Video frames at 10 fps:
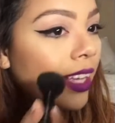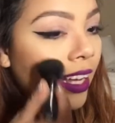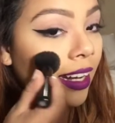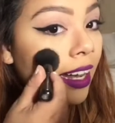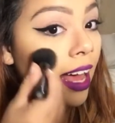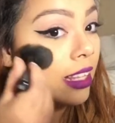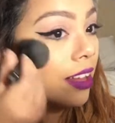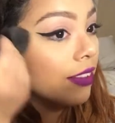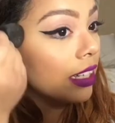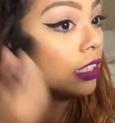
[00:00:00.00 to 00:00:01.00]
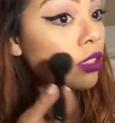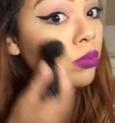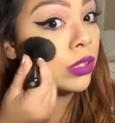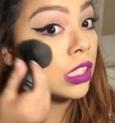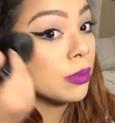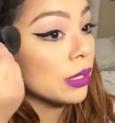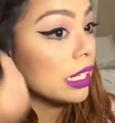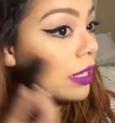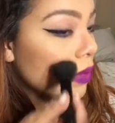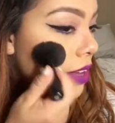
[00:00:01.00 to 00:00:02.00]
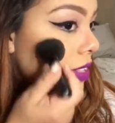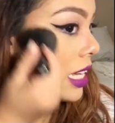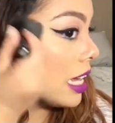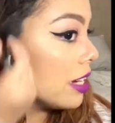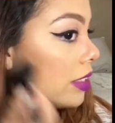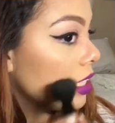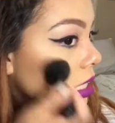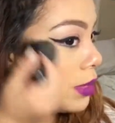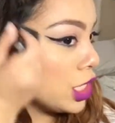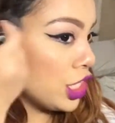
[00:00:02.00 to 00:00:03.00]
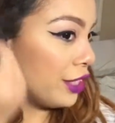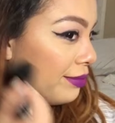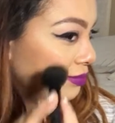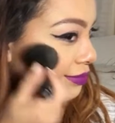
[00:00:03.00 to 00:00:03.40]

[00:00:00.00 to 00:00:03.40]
And I love it. It looks really pretty when you tan during the summer too.